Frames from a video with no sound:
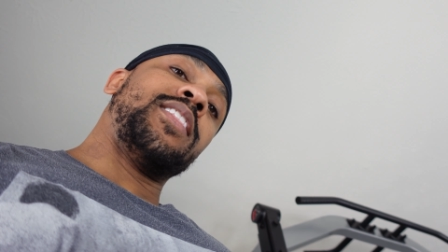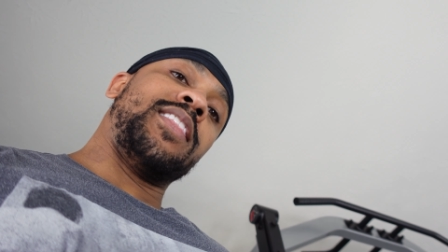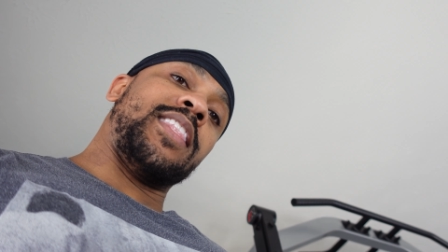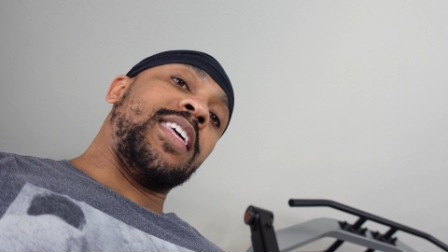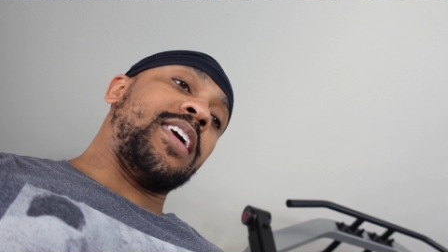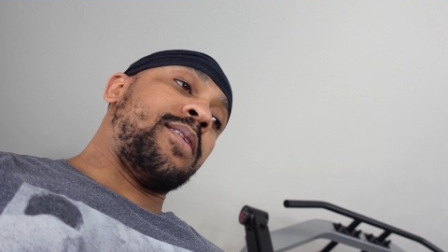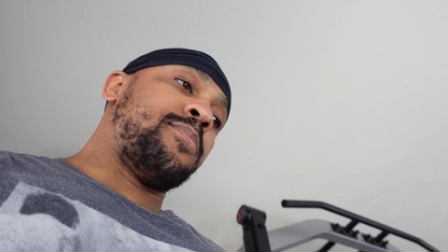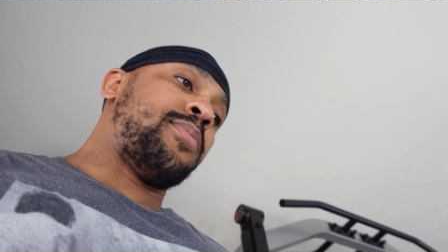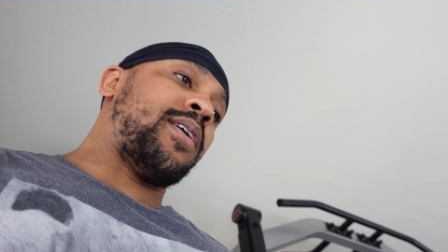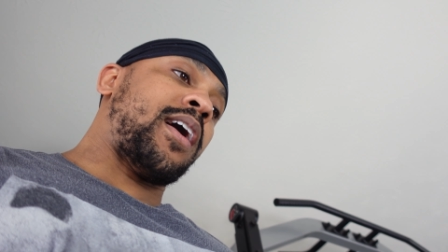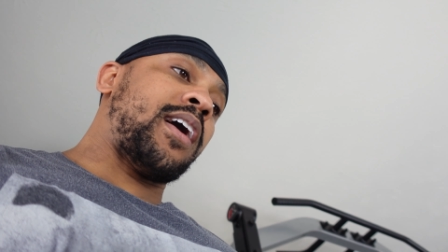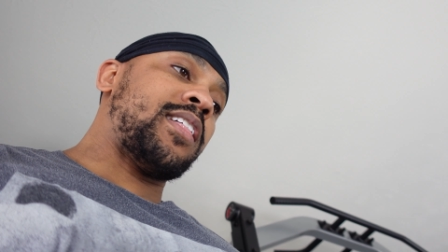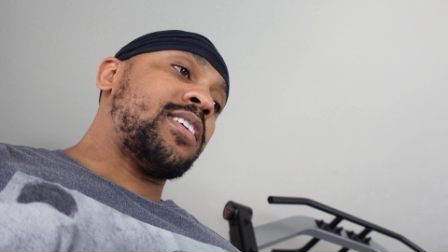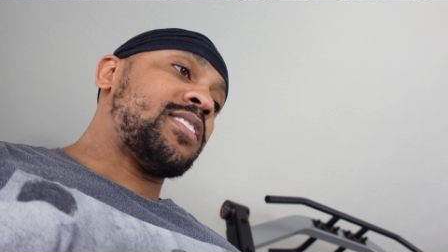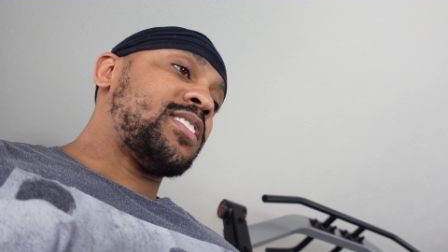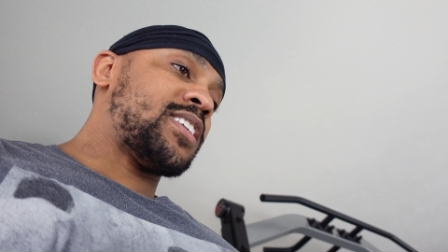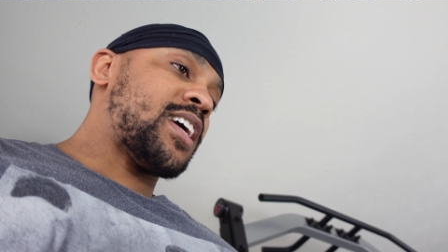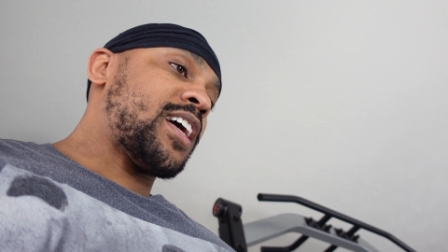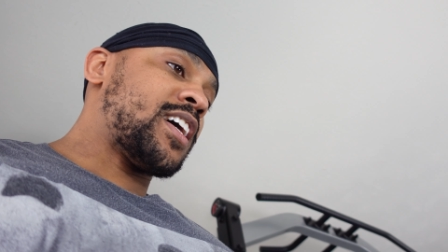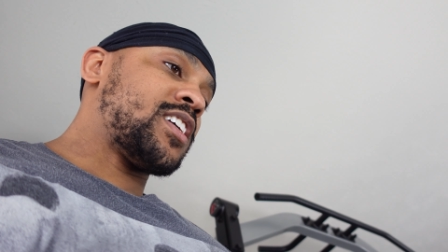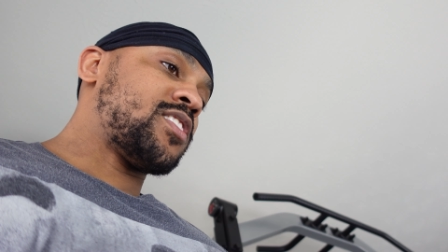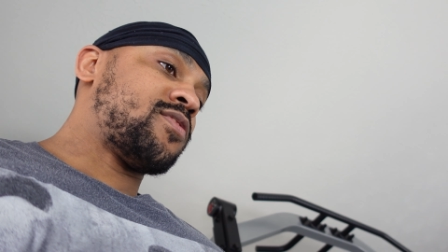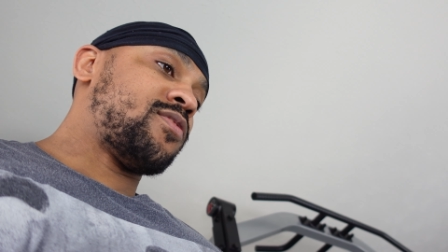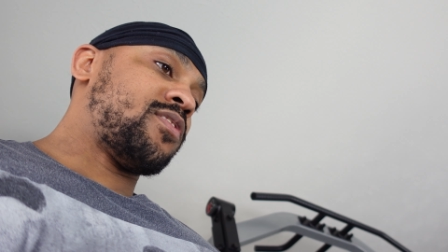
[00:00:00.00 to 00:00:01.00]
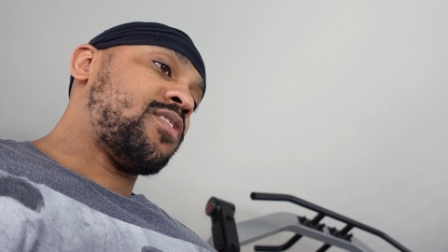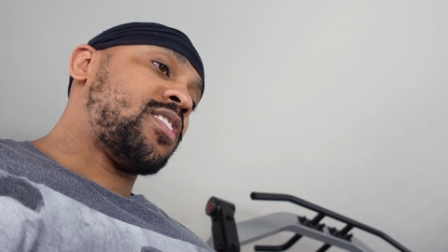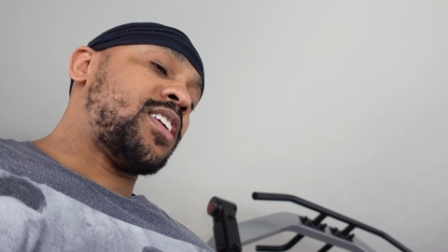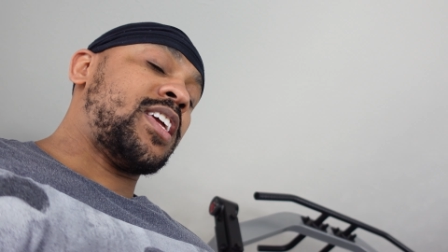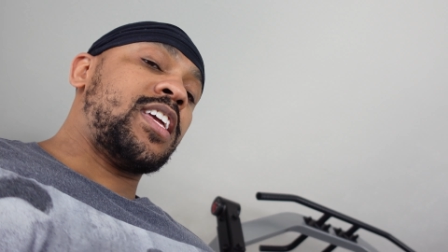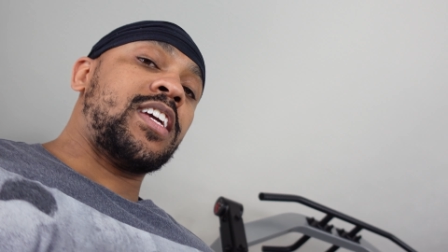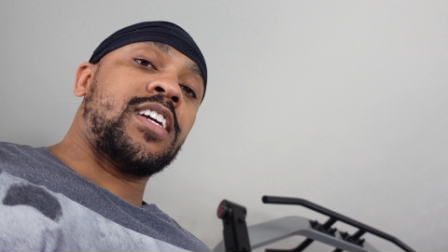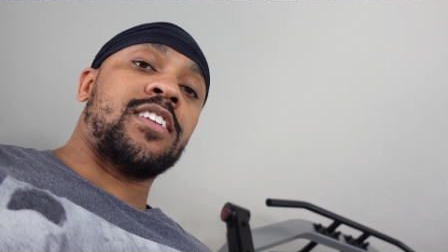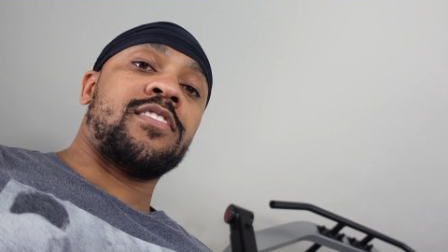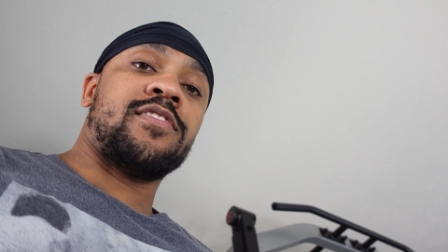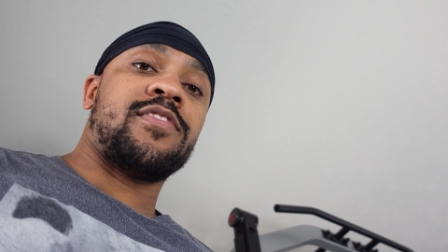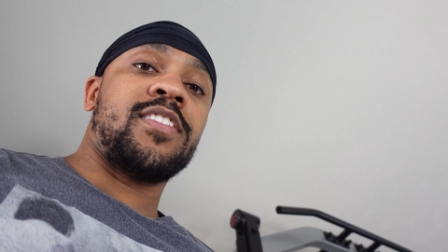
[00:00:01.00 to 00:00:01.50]
They apologized for the
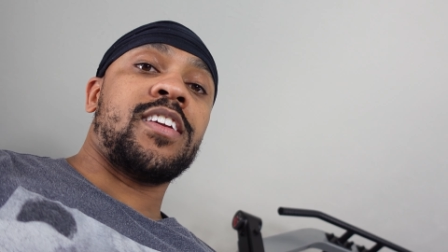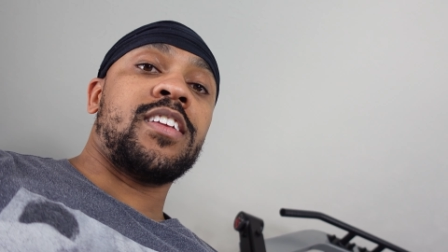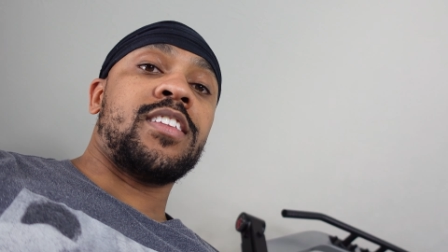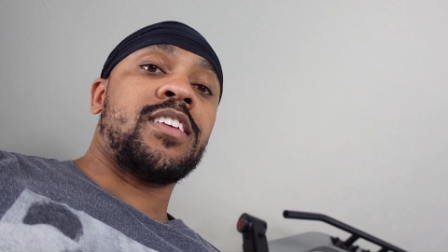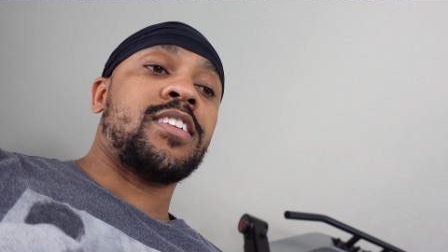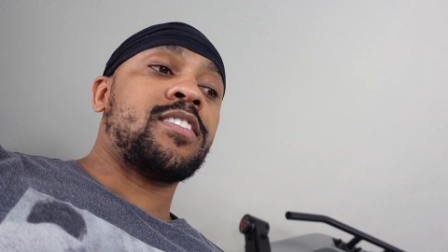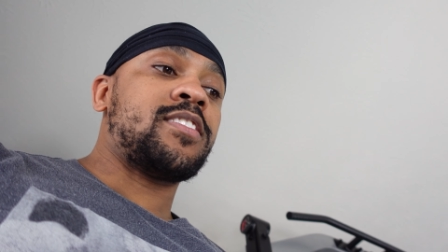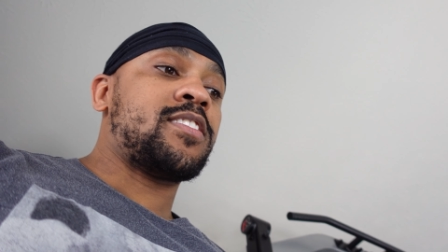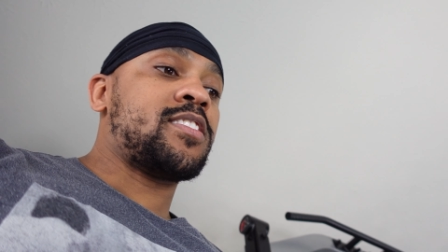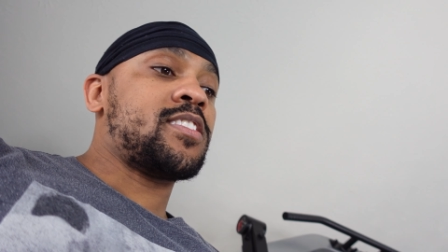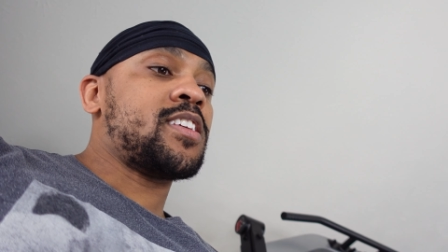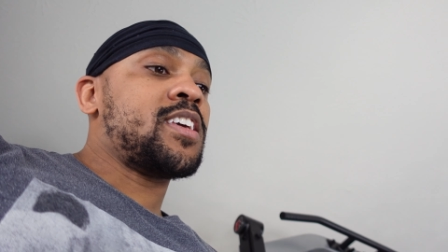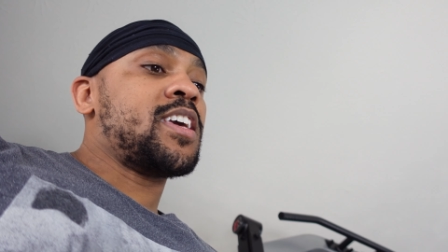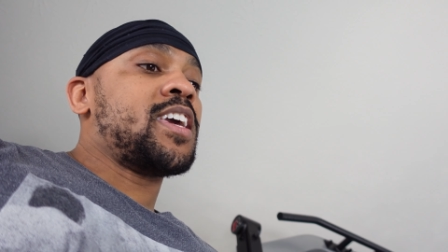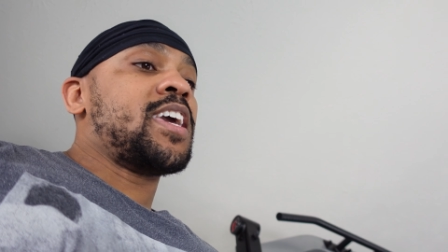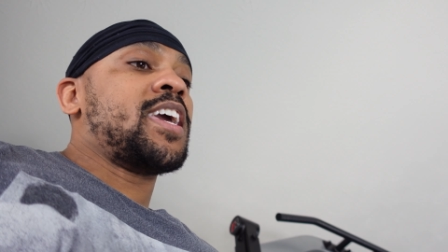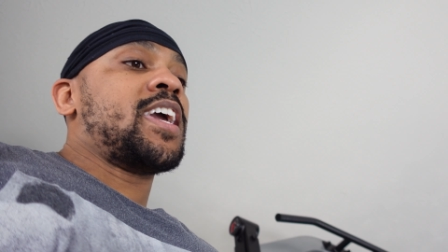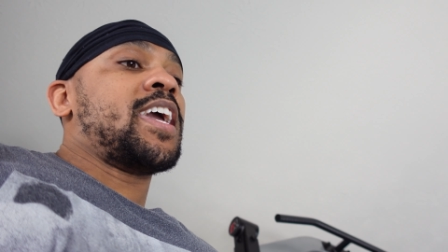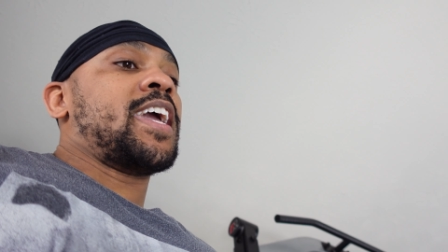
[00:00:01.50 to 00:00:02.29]
inconvenience,